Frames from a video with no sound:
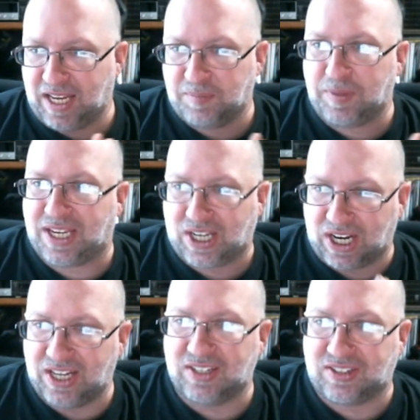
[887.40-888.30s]

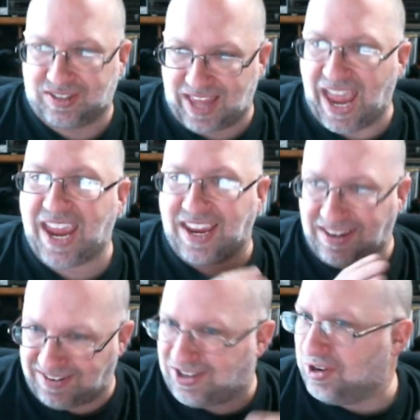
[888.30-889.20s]
because they
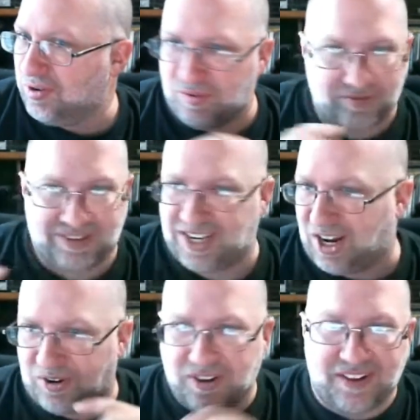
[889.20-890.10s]
do,
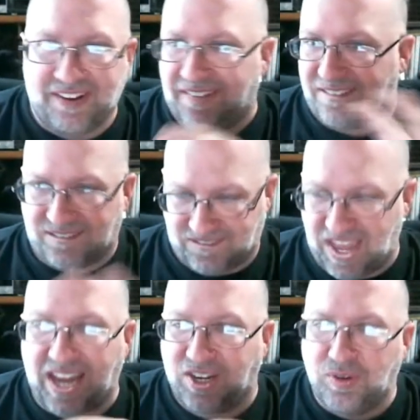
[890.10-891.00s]

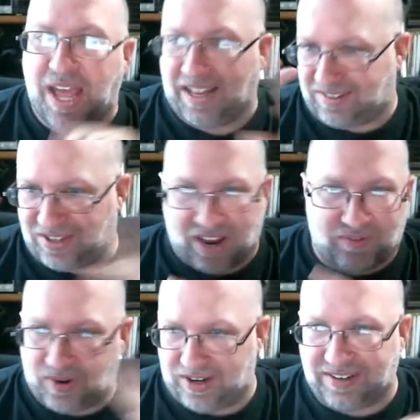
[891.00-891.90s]
they do that stuff
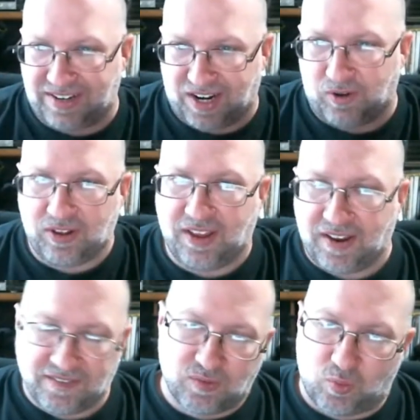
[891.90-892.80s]
where, they're
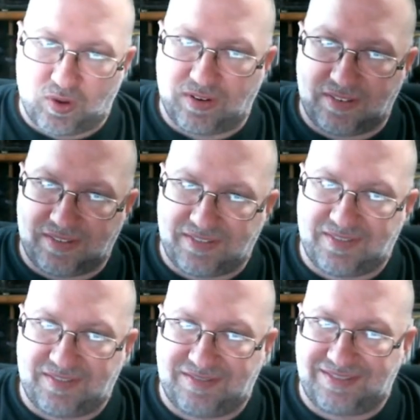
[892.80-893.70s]
moving it around a
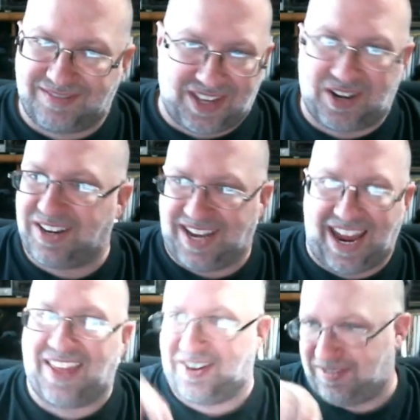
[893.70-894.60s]
lot. Yeah. Yeah.
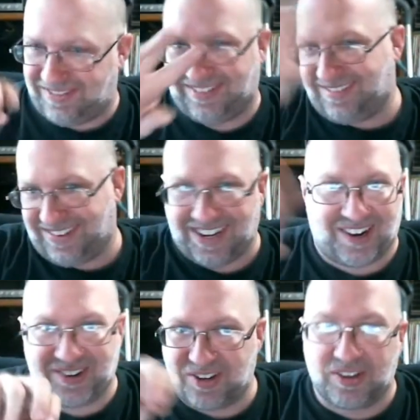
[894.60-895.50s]
They're,
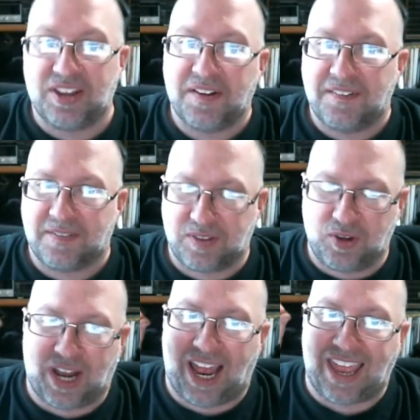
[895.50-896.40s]

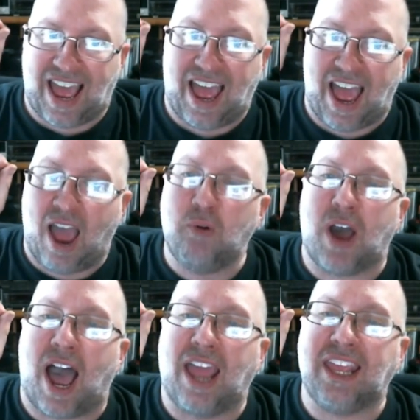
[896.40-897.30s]
dude,
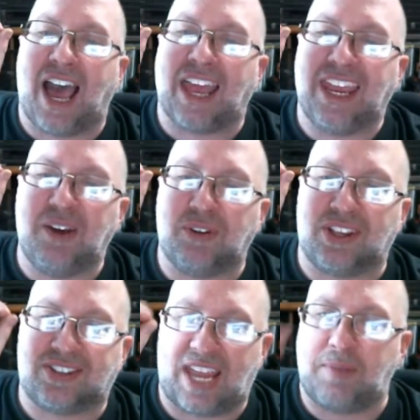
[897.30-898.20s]
I got hit with the
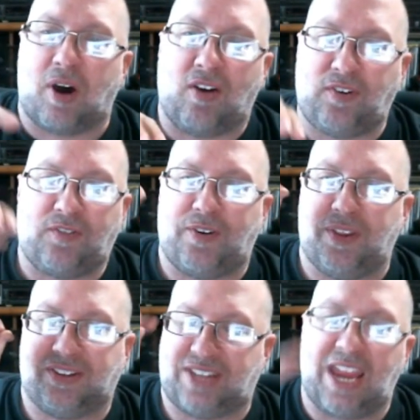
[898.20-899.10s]
same offer from
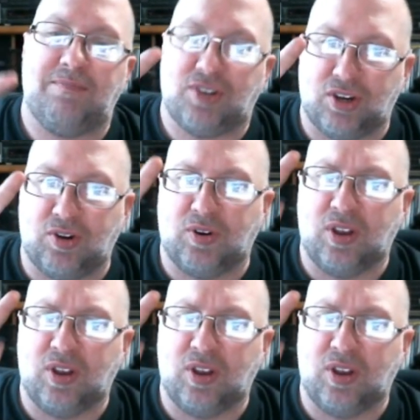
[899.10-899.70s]
the same dude